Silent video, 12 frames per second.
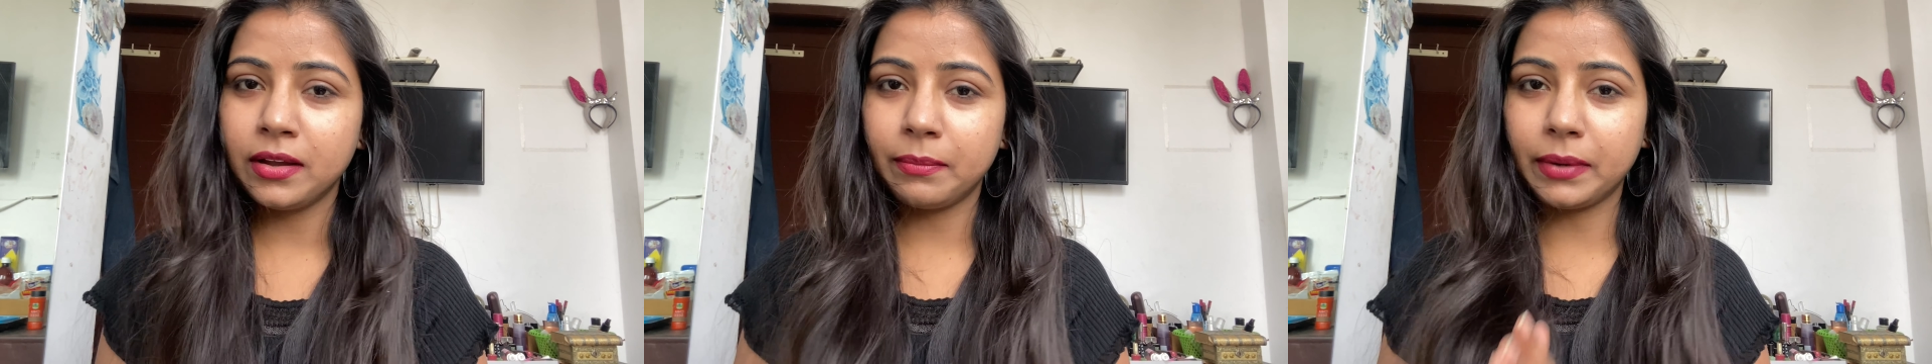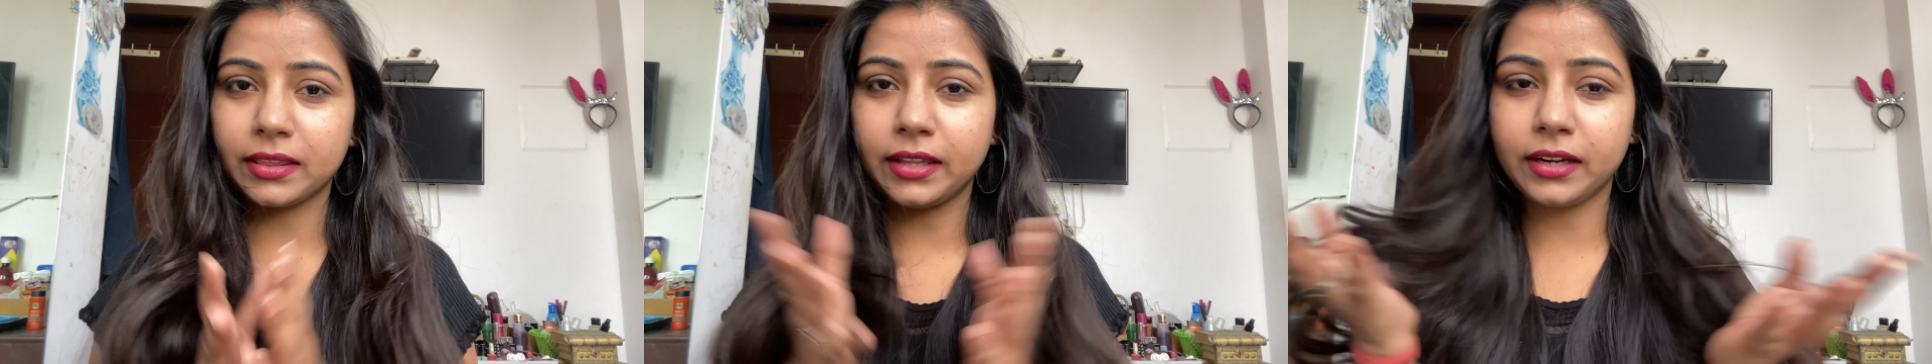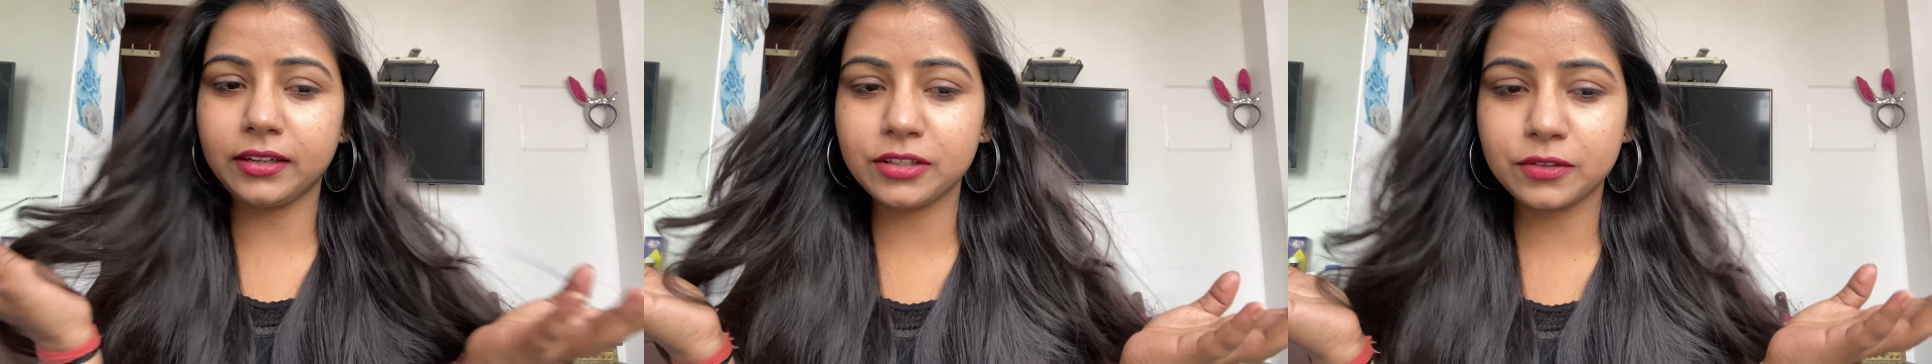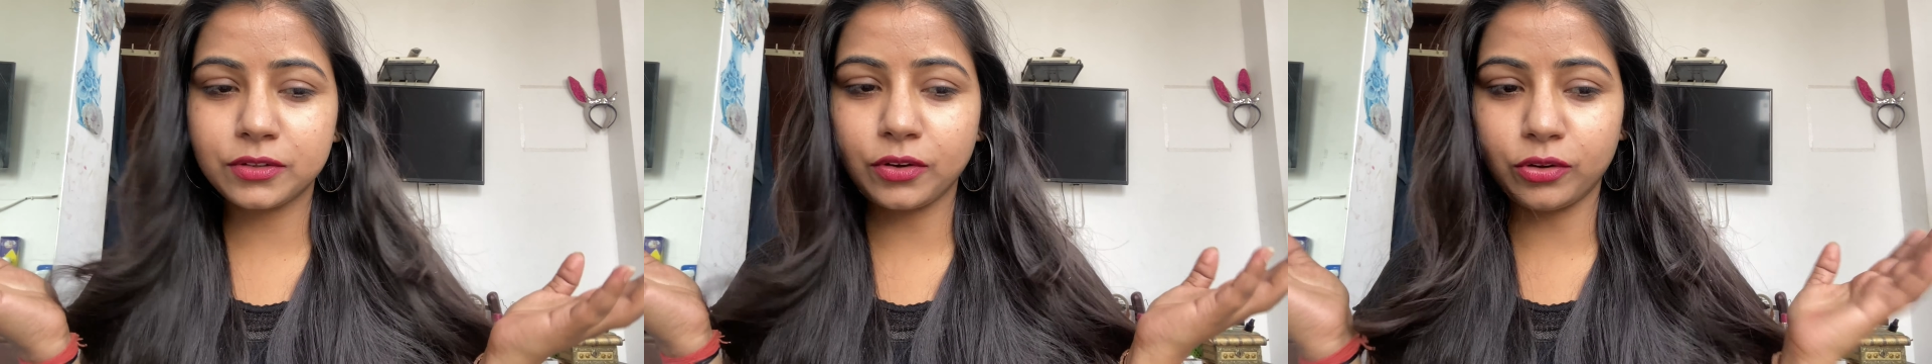but that
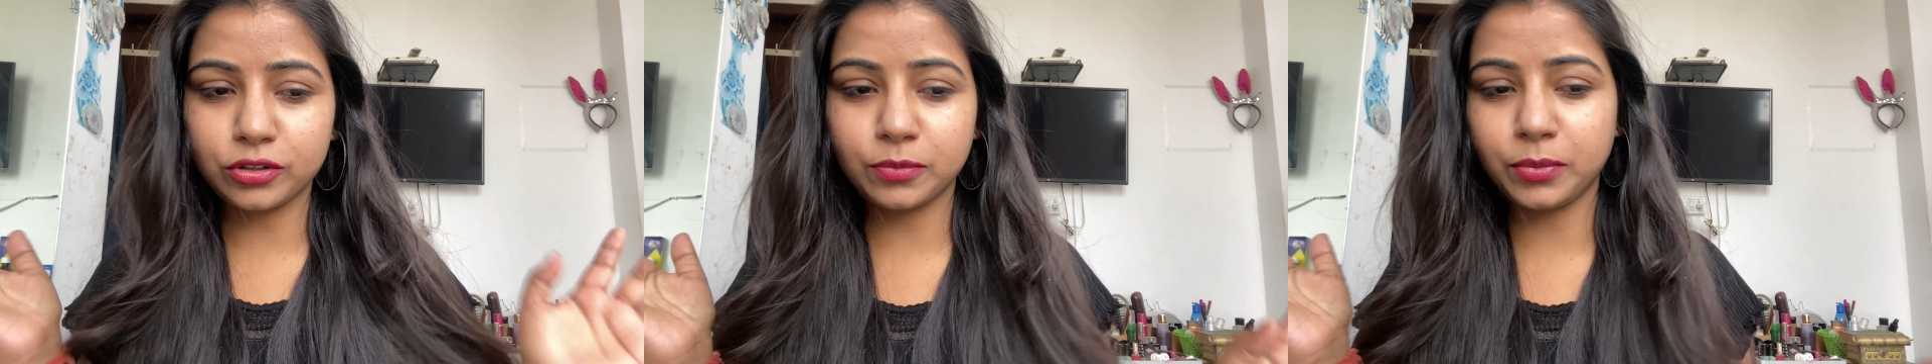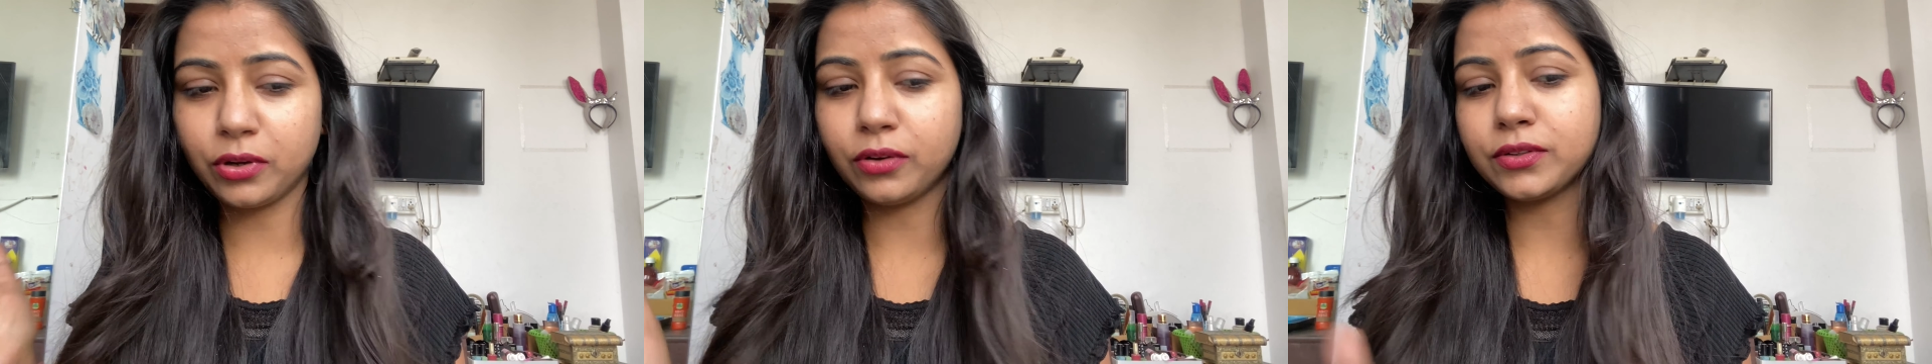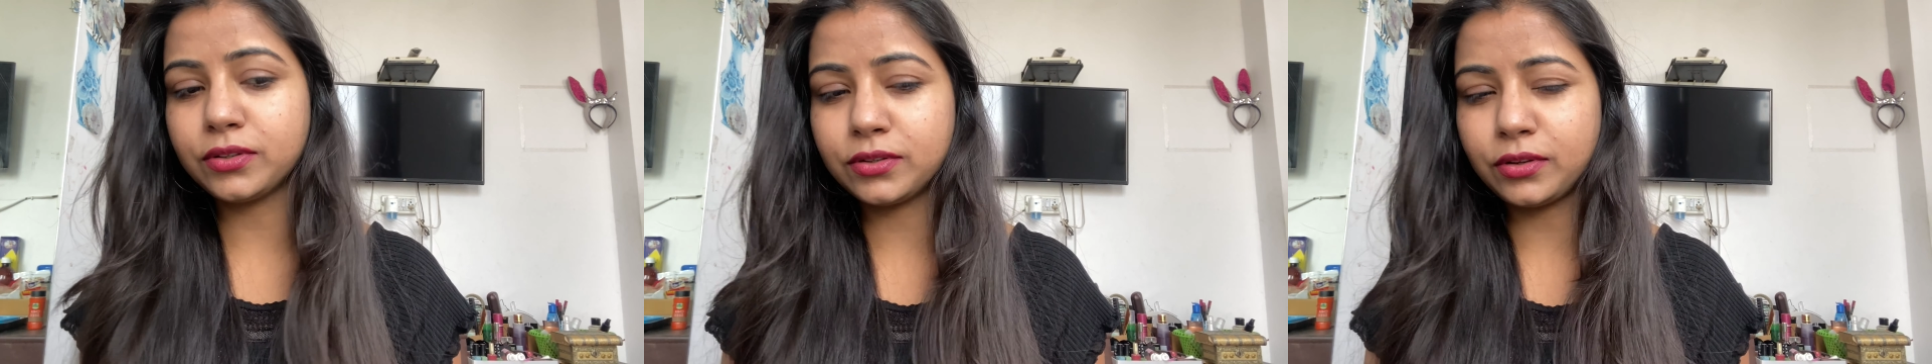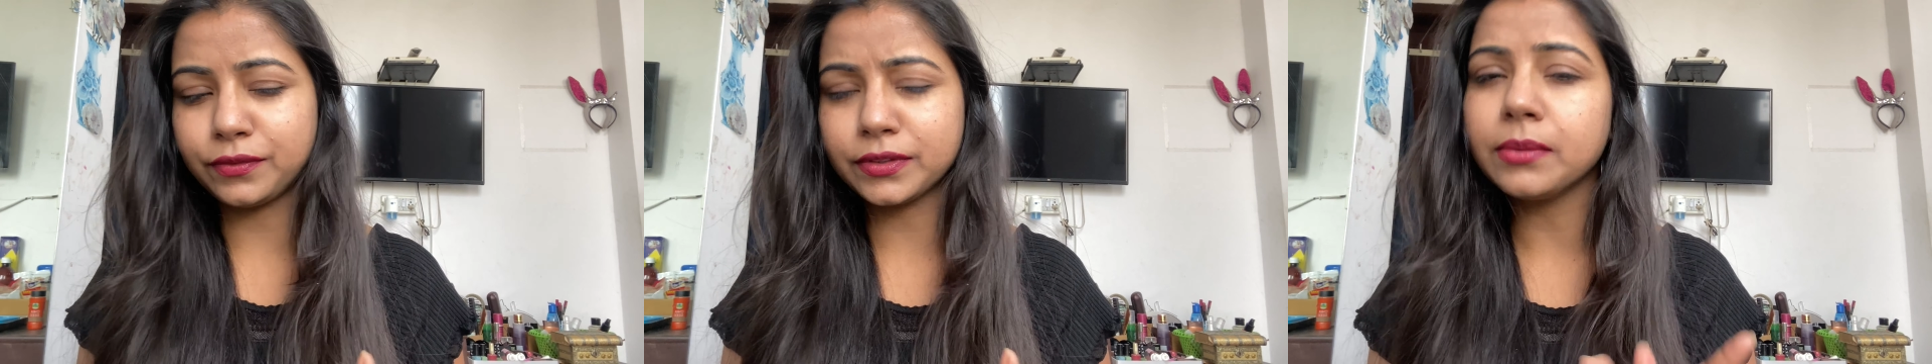is also because
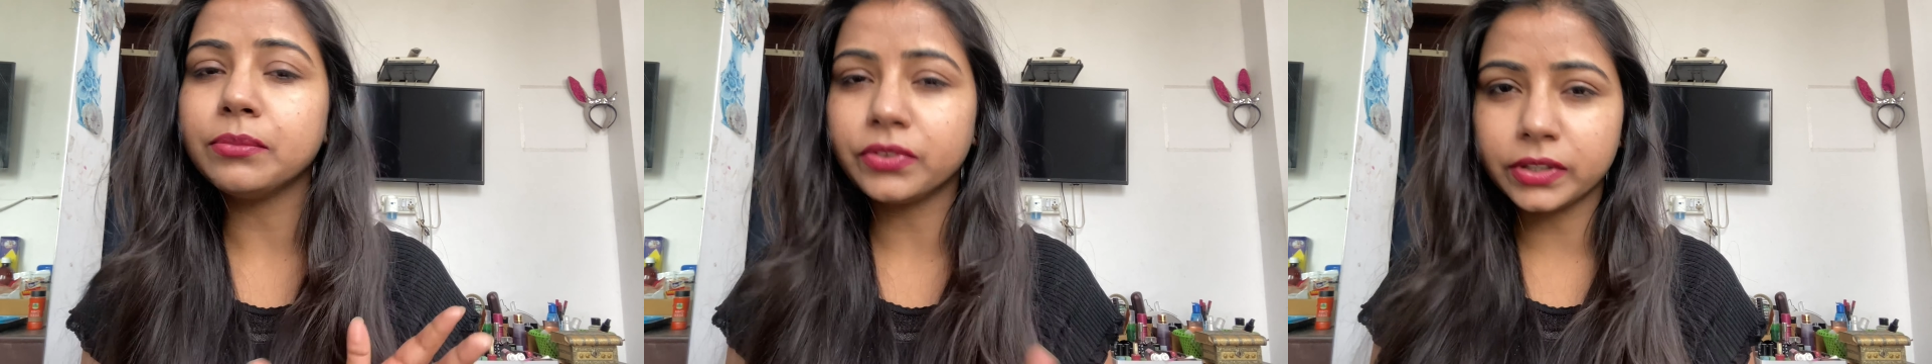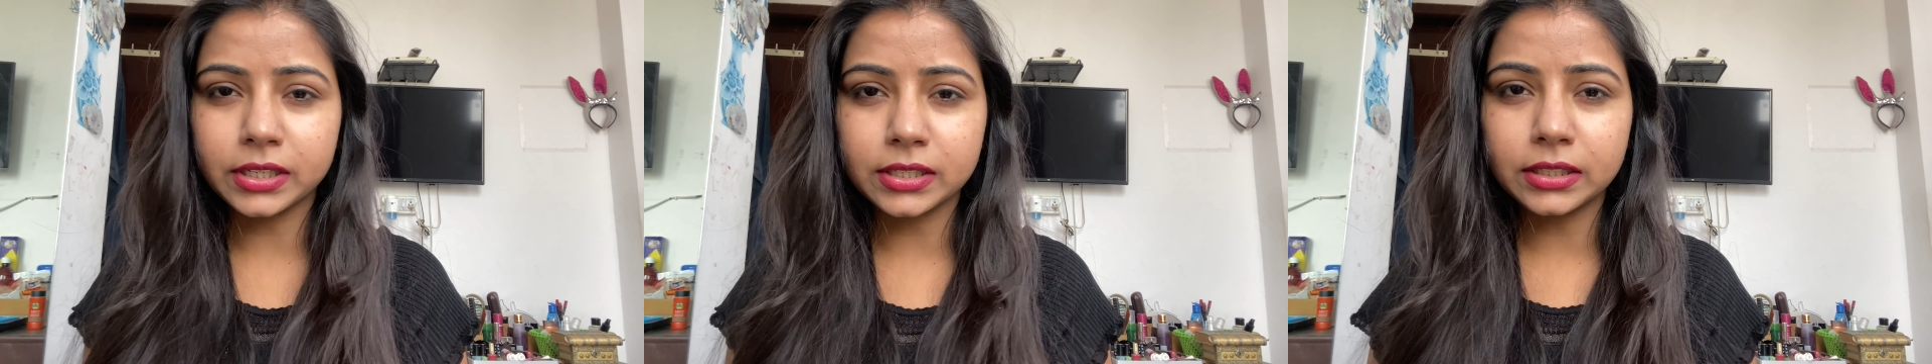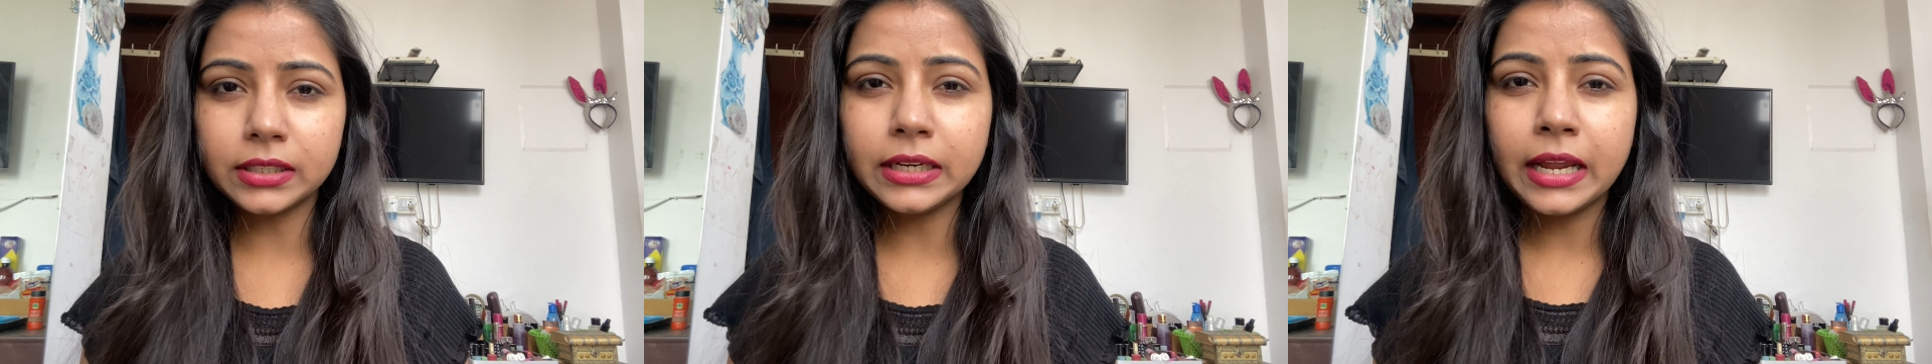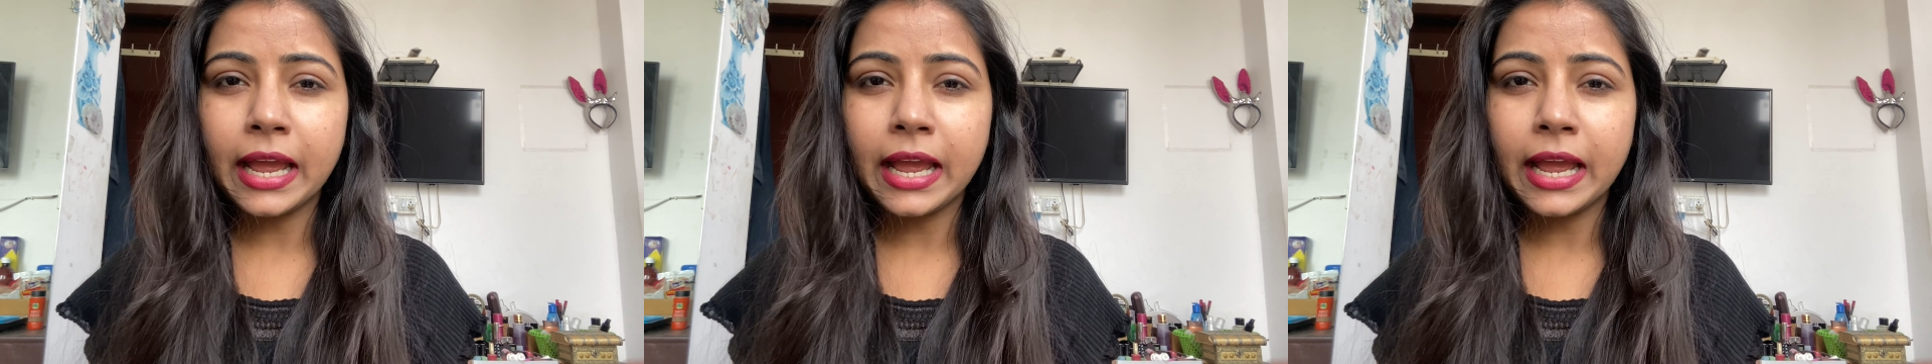of some reason.